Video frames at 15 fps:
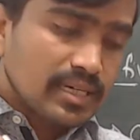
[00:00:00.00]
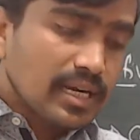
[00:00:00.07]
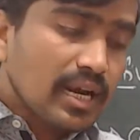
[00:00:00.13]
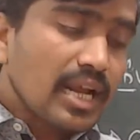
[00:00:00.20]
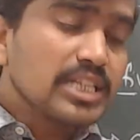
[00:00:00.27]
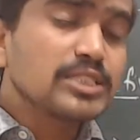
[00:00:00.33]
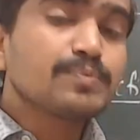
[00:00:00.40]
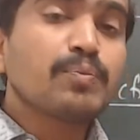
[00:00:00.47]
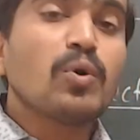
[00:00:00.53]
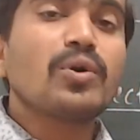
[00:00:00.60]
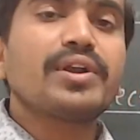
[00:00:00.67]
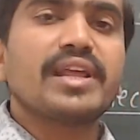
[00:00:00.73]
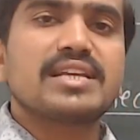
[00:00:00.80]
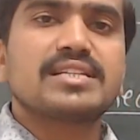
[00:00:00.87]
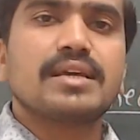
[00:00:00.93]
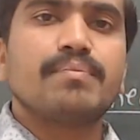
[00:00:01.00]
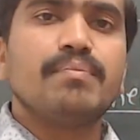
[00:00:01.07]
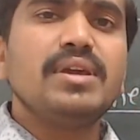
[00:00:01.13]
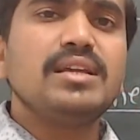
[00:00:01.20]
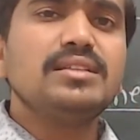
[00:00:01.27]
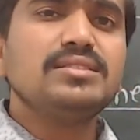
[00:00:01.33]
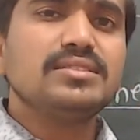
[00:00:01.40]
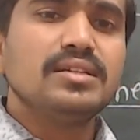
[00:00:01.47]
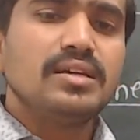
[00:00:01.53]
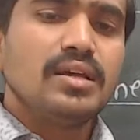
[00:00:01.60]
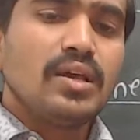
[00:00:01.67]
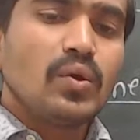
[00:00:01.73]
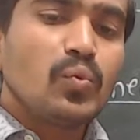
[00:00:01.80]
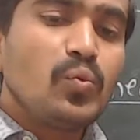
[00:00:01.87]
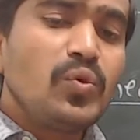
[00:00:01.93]
Transportation
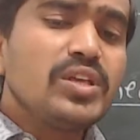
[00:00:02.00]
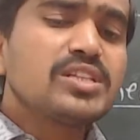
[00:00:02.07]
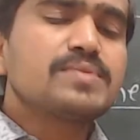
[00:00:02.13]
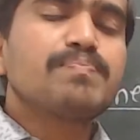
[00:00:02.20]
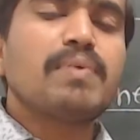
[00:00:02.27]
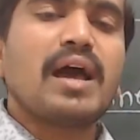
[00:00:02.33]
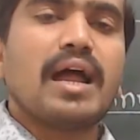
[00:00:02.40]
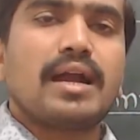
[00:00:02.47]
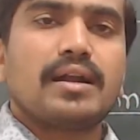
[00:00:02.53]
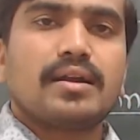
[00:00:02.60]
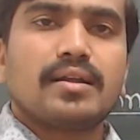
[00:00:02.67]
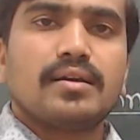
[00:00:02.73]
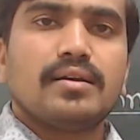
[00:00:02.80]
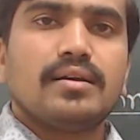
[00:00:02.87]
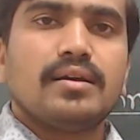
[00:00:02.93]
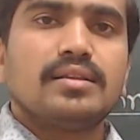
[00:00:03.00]
means which part